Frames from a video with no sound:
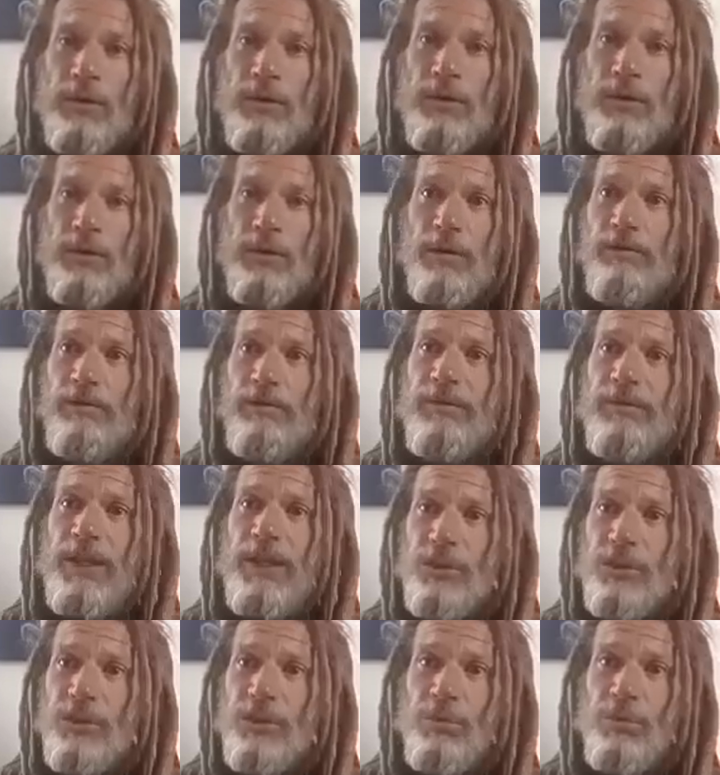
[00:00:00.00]

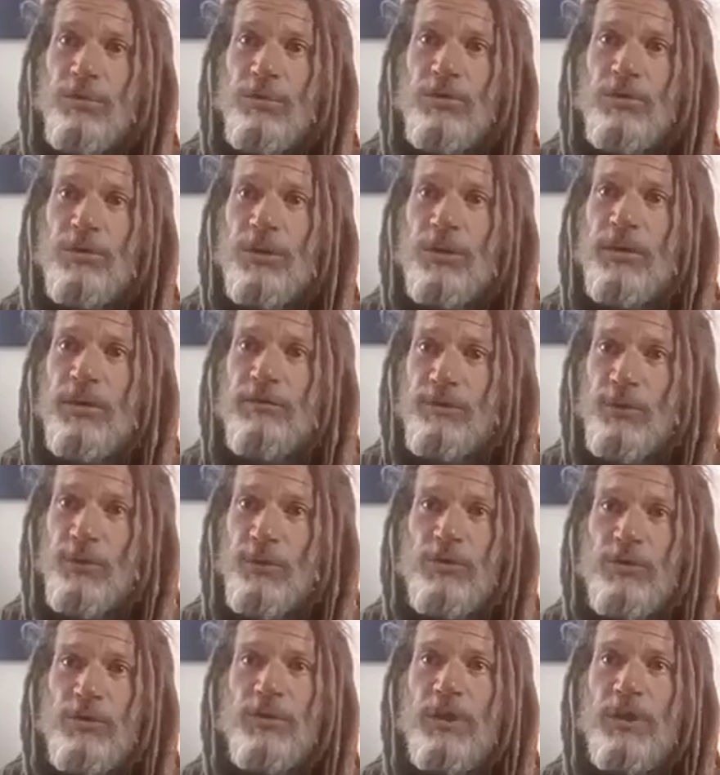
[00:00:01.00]
vegetables and
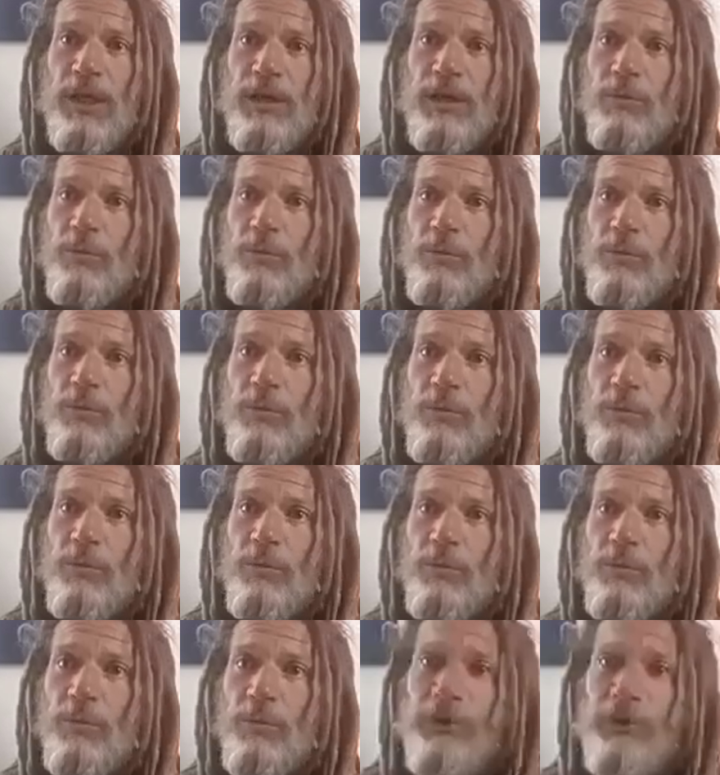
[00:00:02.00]
fruits and
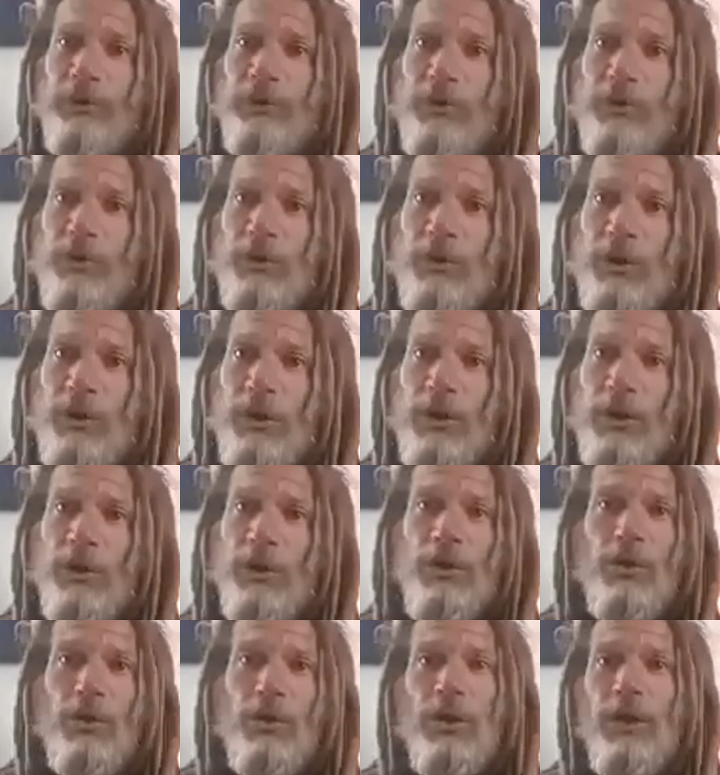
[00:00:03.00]
wild foods,
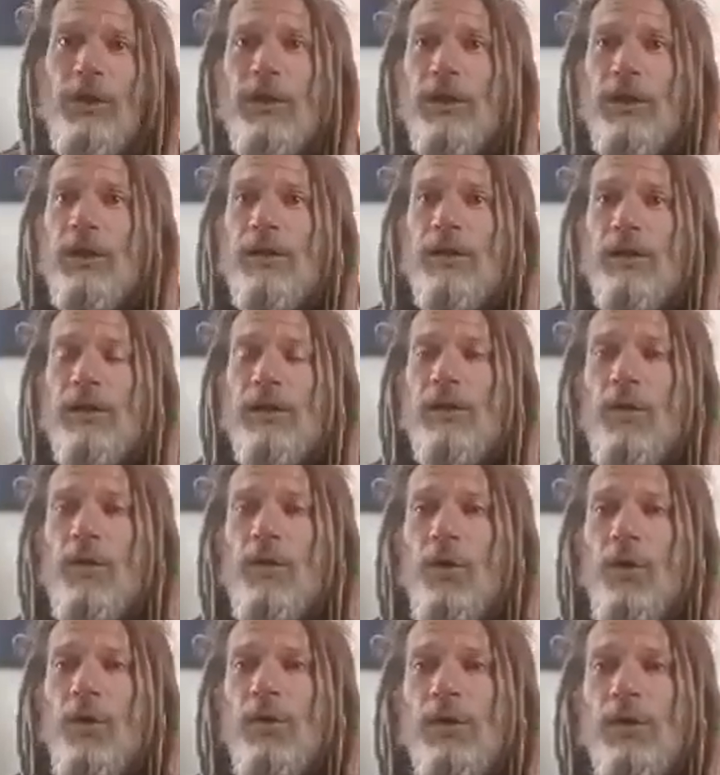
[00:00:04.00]
you can get a
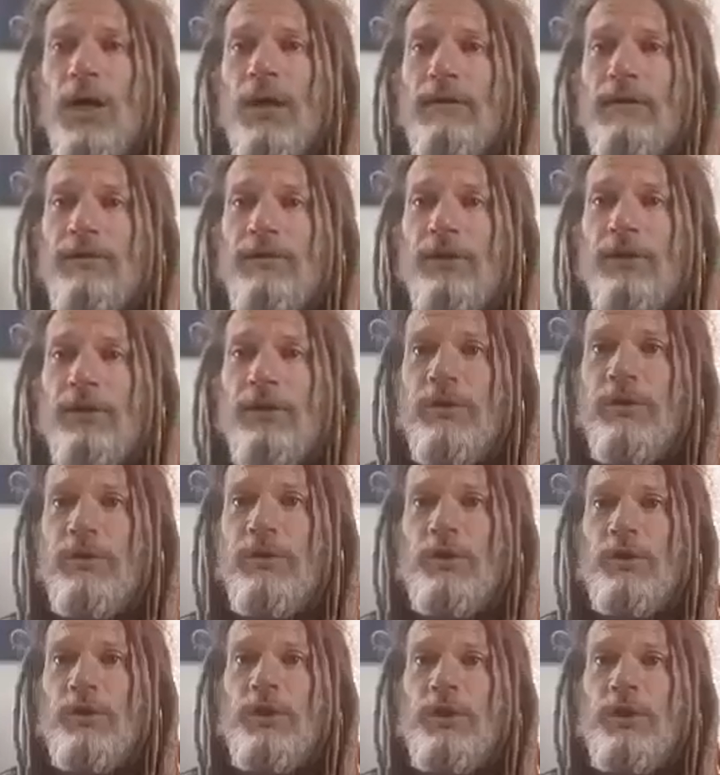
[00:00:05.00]
whole lot of your
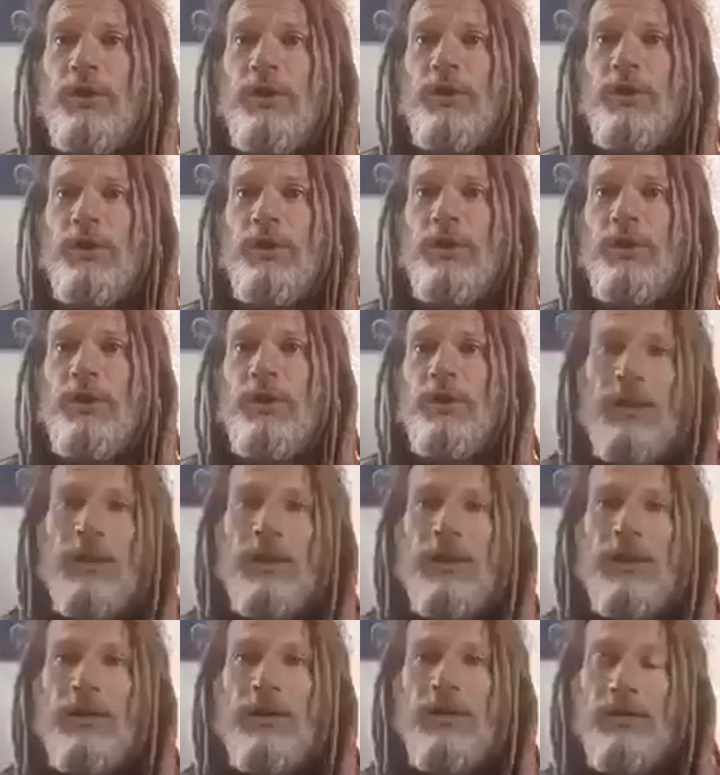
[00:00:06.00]
nutritional needs
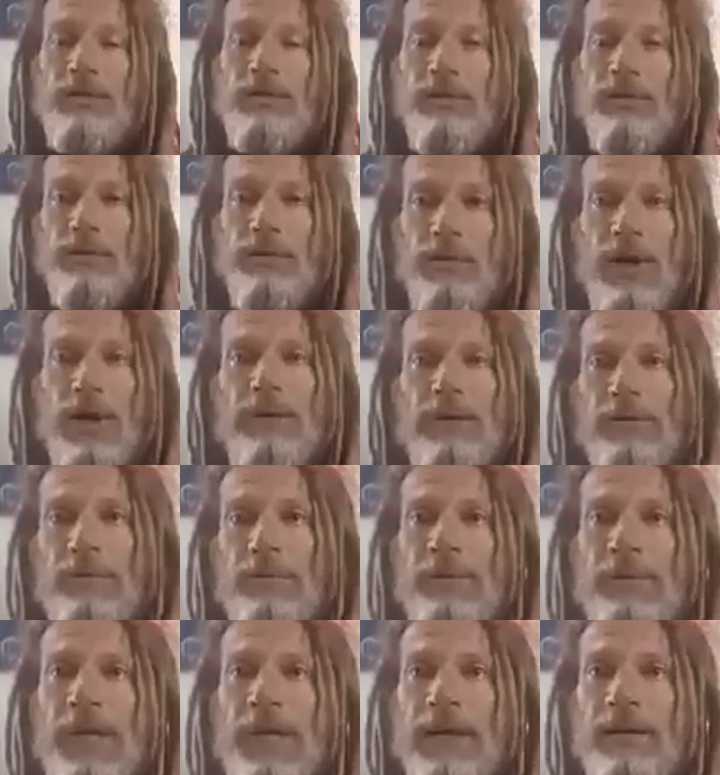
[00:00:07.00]
right
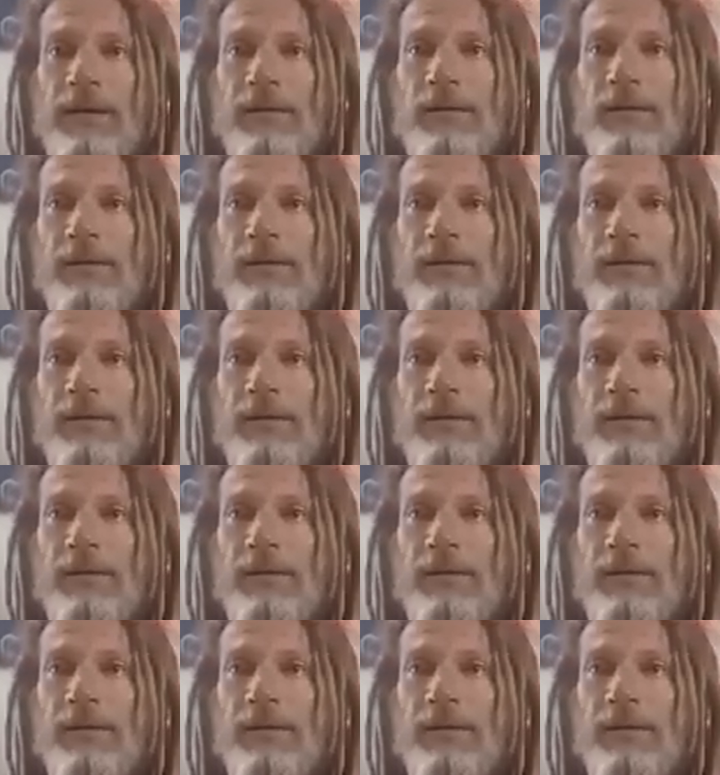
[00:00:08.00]
from that.